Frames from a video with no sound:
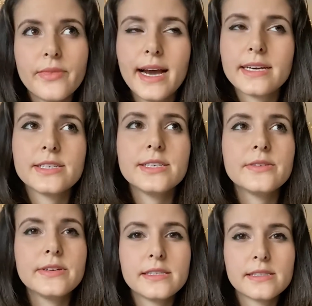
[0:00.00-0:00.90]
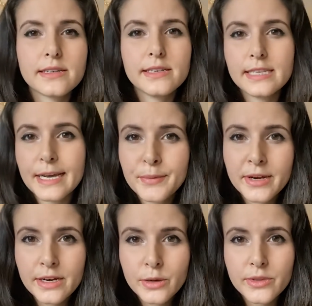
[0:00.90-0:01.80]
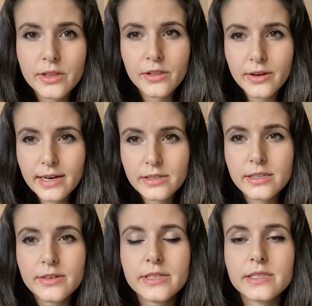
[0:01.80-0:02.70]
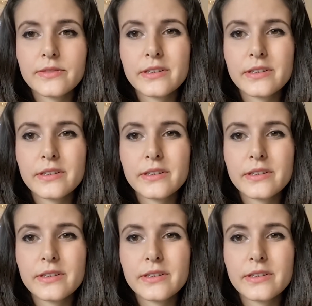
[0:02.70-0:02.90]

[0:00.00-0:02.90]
action units contaminated with other action units.